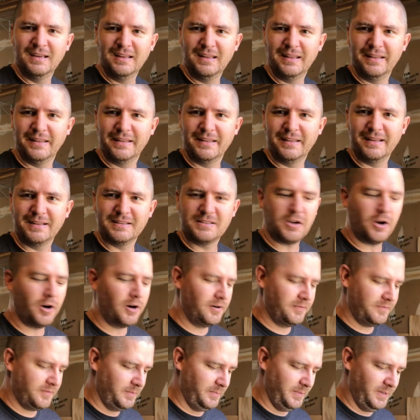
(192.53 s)
that's
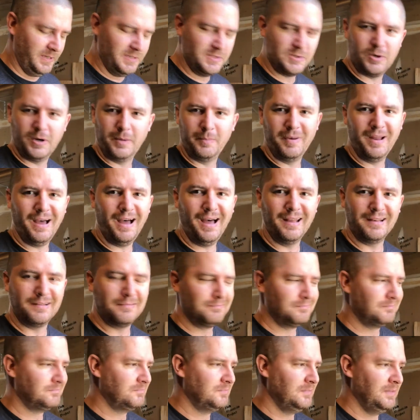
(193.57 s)
hard for me. So I'm not,
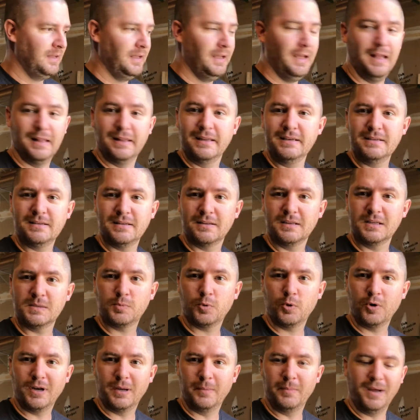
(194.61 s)
at least at this
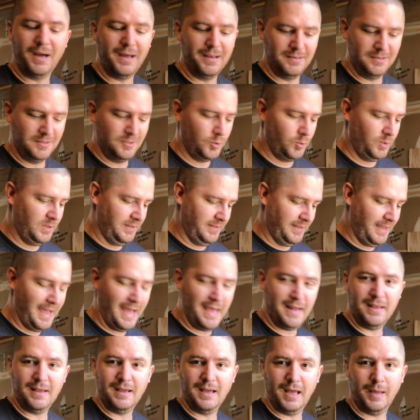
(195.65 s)
point, I'm not doing
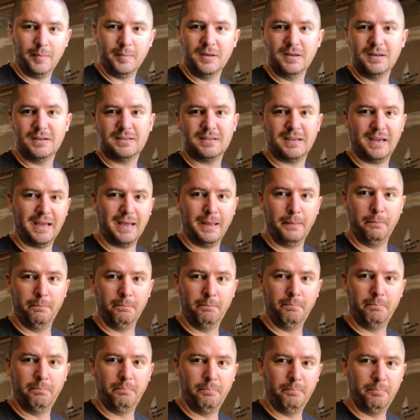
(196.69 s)
that. I'm gonna tie
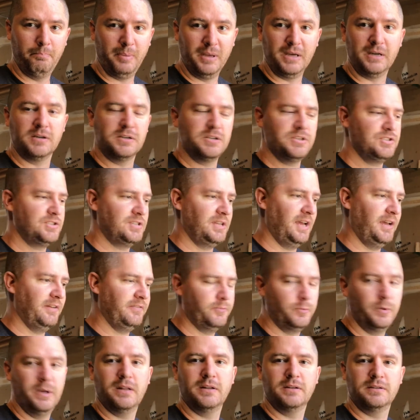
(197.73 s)
bigger stuff,
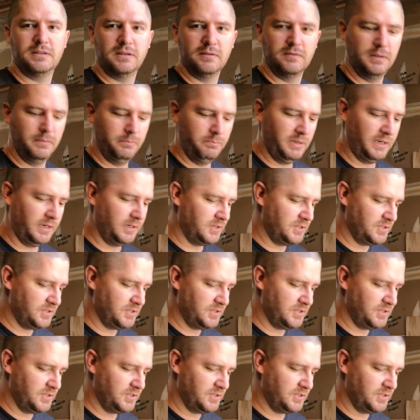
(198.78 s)
relatively bigger